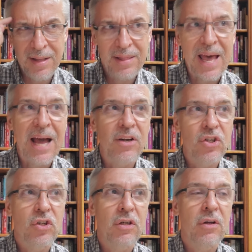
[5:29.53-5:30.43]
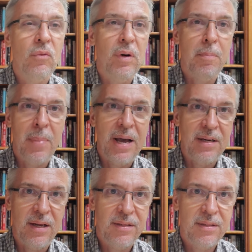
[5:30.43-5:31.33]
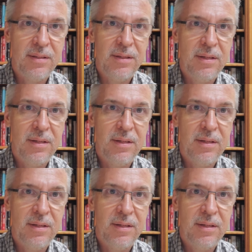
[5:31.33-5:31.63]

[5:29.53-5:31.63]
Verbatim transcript: that should remind us